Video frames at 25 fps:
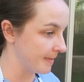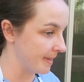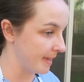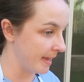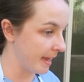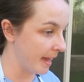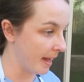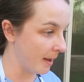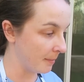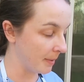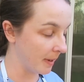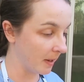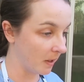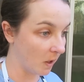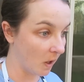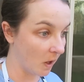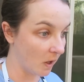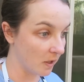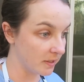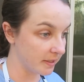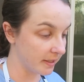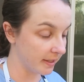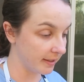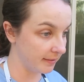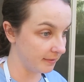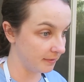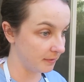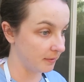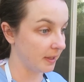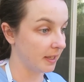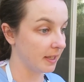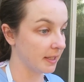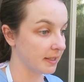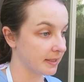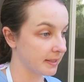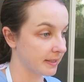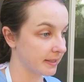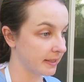yeah, my car is getting
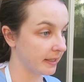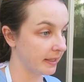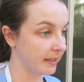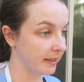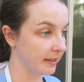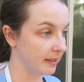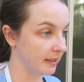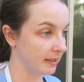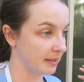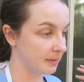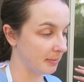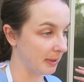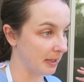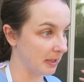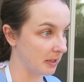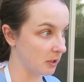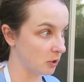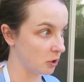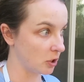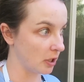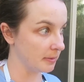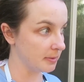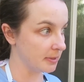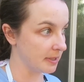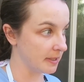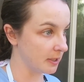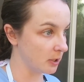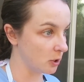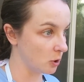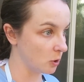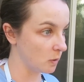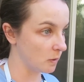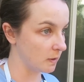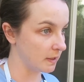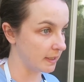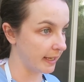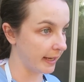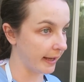fixed. It's been in the shop since
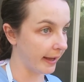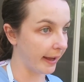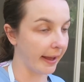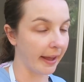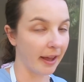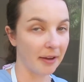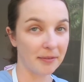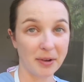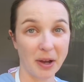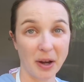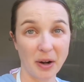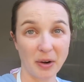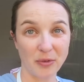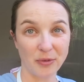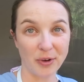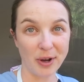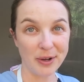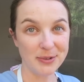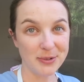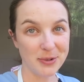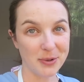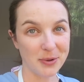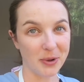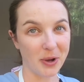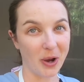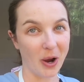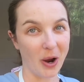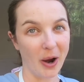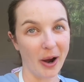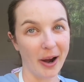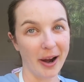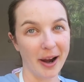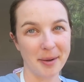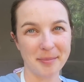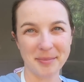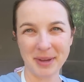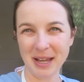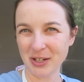Tuesday. I've got a rental
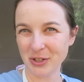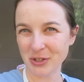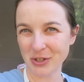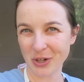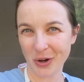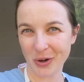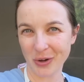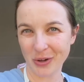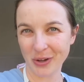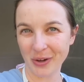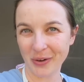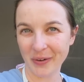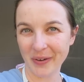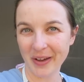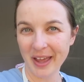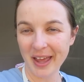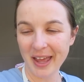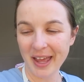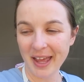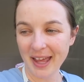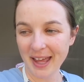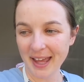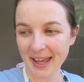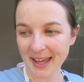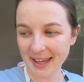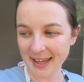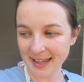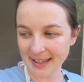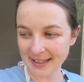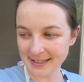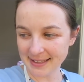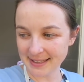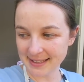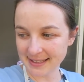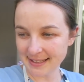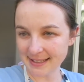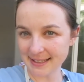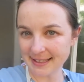car. I might show you.
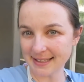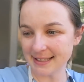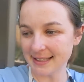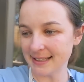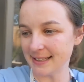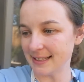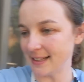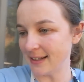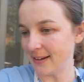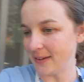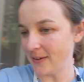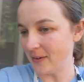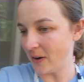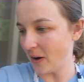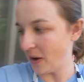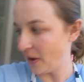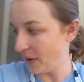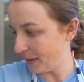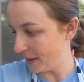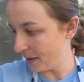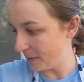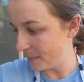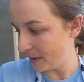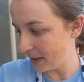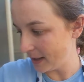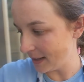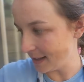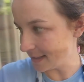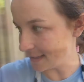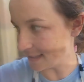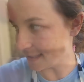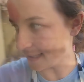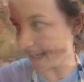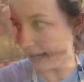It's, oh golly, what is